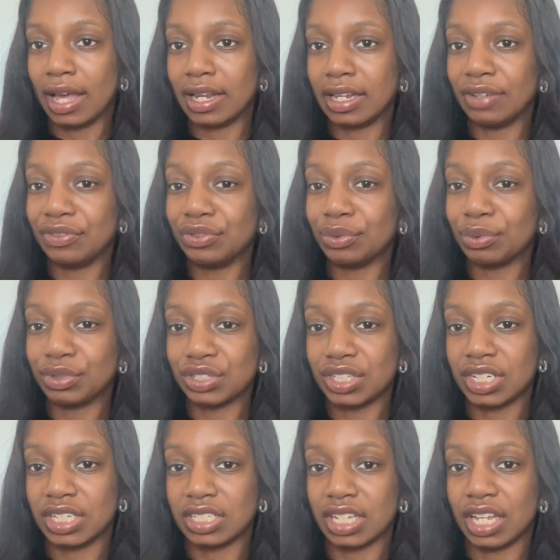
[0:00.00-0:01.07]
And if you're
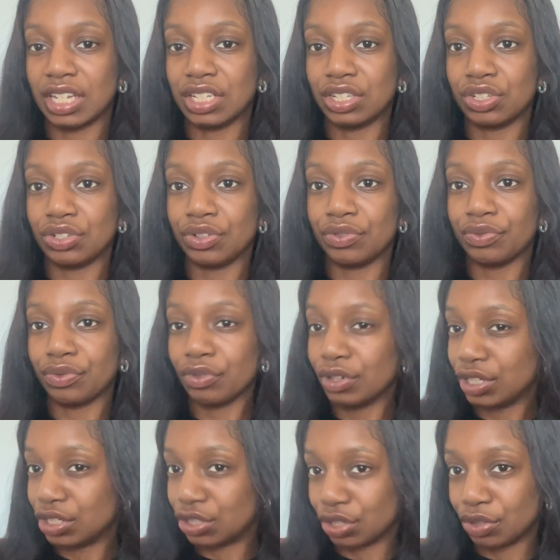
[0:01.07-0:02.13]
watching this and you've
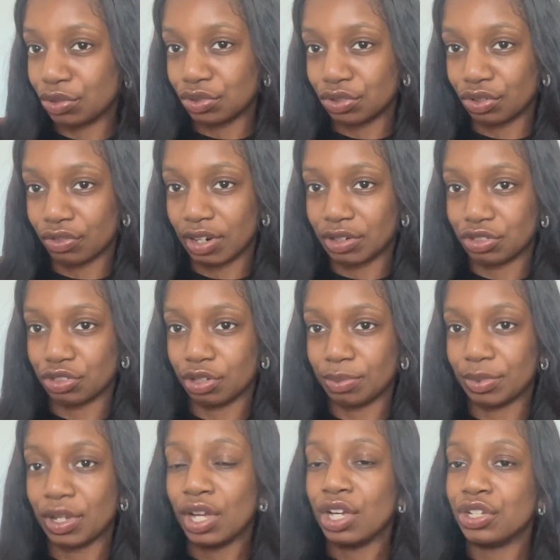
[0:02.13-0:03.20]
already secured your grad
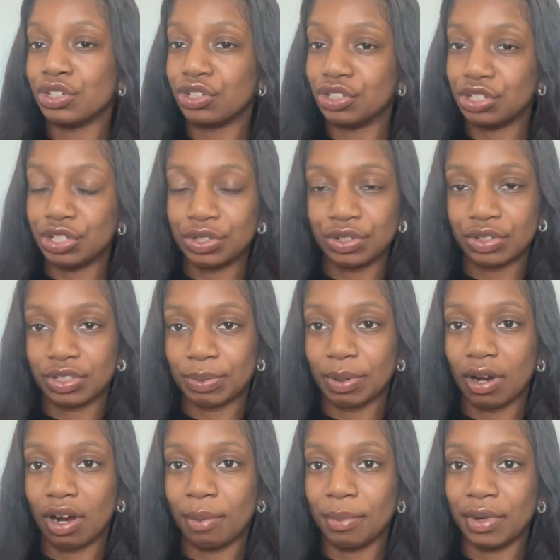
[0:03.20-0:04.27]
job, you're new in your
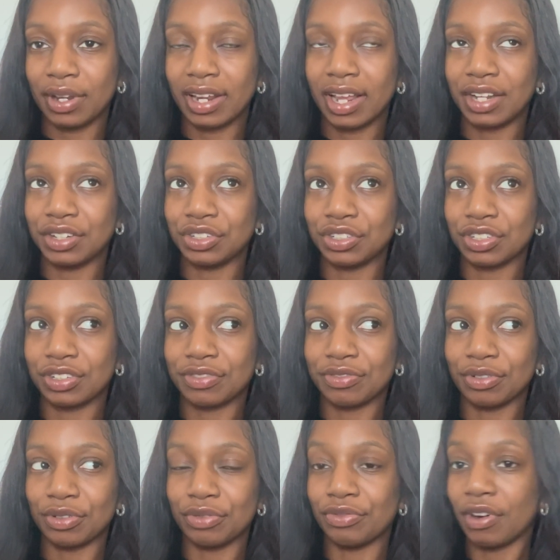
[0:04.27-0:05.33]
department and you
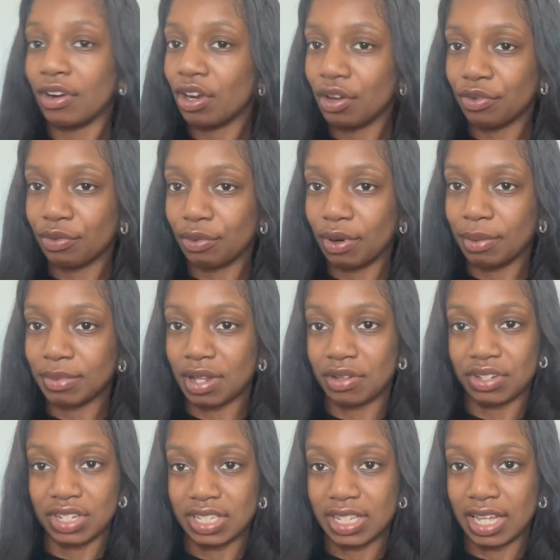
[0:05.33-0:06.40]
just feel very overwhelmed,
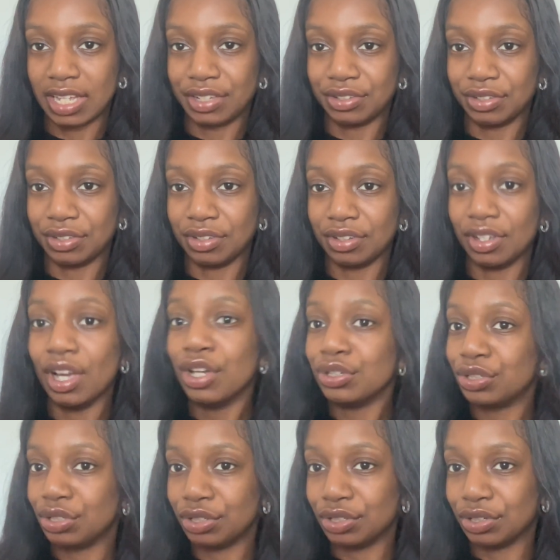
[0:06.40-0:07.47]
I'll just say
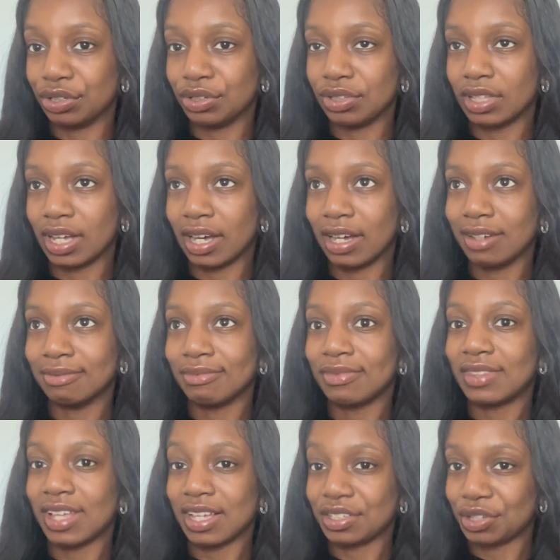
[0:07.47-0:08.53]
to you that
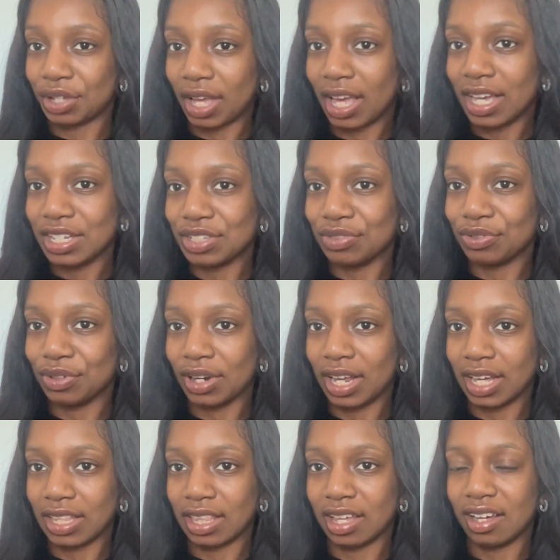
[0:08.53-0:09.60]
it's okay to feel
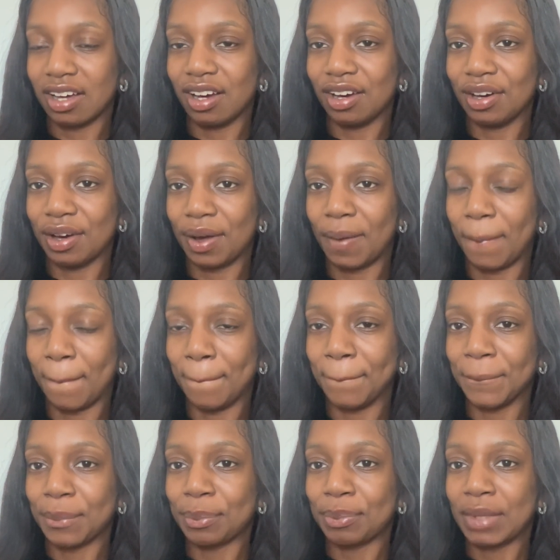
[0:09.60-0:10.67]
like that.